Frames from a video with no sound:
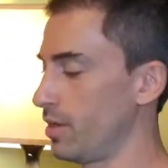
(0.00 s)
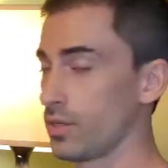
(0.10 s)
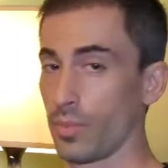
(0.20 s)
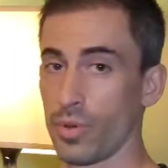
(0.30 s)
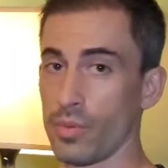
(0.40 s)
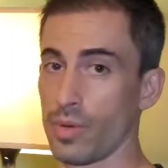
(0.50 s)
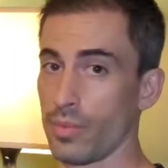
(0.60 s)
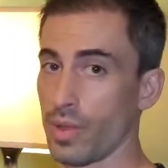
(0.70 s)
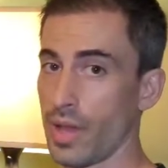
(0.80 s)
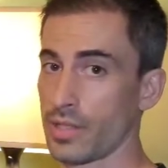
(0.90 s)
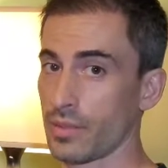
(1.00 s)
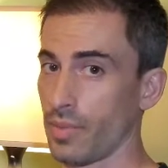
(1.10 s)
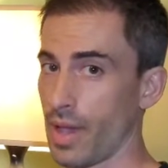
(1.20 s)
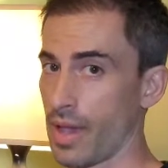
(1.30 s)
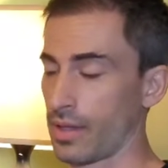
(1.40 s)
So I put them in a plastic
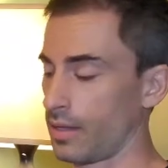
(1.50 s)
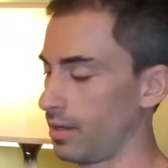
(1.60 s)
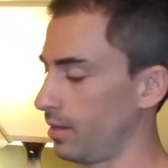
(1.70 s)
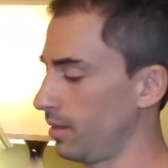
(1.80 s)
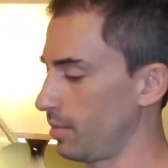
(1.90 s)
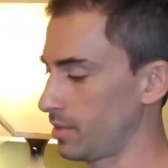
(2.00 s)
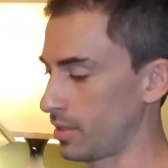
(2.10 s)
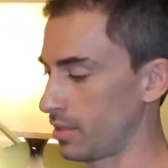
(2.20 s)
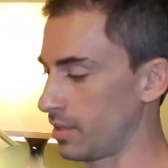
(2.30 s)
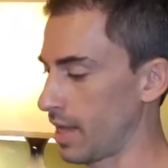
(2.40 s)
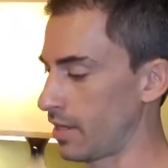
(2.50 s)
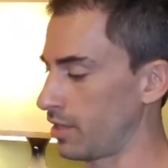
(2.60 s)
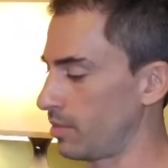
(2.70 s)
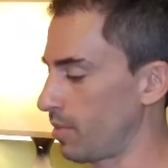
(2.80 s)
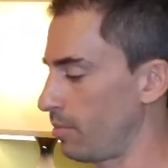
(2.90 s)
bag. I'm just going to stash
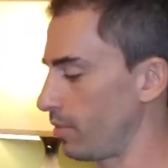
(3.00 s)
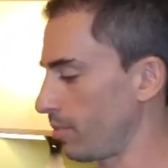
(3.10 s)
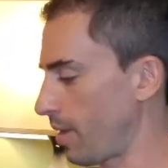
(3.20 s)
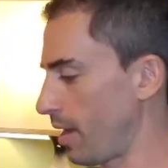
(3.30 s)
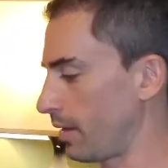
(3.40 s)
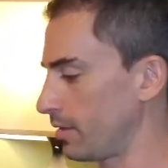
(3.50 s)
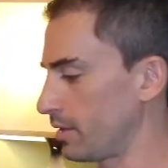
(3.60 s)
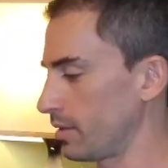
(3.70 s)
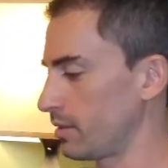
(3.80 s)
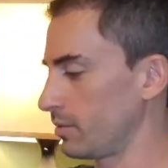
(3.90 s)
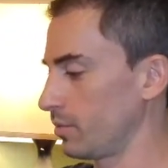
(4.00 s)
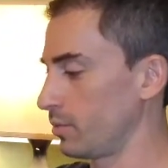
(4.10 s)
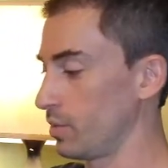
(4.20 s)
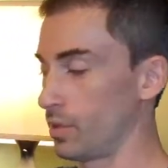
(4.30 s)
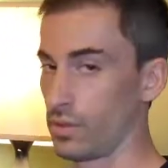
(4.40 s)
it in my book bag until
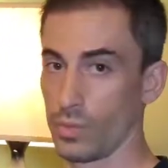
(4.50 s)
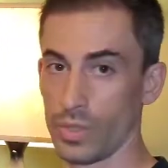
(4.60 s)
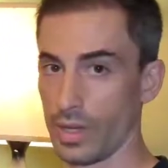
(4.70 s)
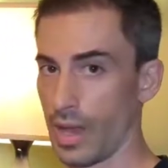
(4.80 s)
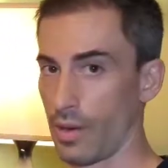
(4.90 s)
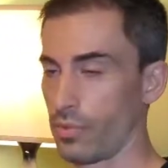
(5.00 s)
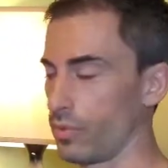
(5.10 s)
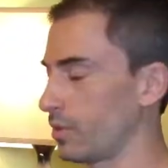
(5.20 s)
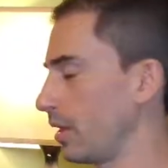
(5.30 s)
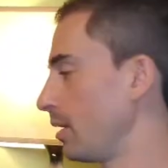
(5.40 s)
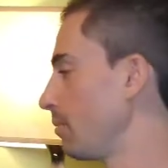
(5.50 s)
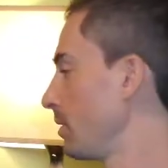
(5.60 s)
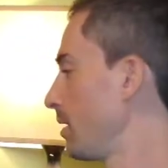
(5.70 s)
we get out of boot camp.